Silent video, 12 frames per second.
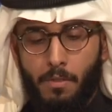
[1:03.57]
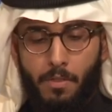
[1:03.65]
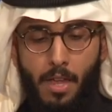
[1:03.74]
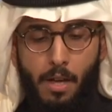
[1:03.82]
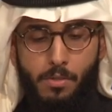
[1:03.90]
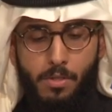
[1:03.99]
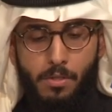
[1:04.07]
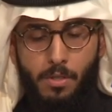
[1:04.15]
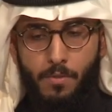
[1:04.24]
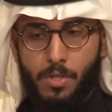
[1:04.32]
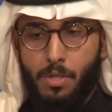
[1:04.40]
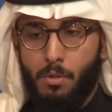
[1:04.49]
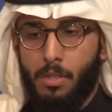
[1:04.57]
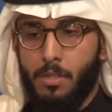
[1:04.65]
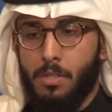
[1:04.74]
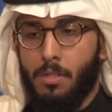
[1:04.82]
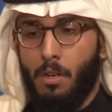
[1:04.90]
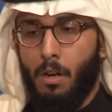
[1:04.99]
of thousands of
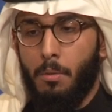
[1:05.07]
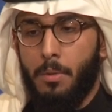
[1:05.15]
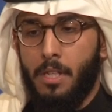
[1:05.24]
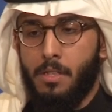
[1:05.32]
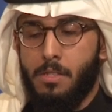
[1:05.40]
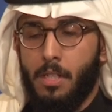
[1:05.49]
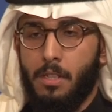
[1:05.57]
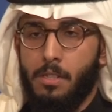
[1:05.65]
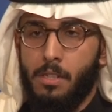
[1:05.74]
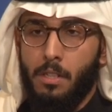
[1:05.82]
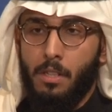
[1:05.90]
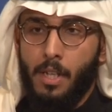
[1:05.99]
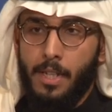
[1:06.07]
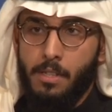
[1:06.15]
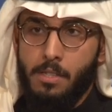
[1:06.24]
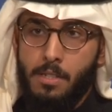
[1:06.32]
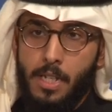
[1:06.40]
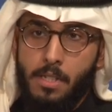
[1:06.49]
students are being sent to the
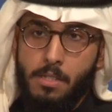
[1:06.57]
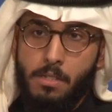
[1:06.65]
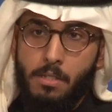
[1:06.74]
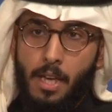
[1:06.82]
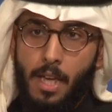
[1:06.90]
United States,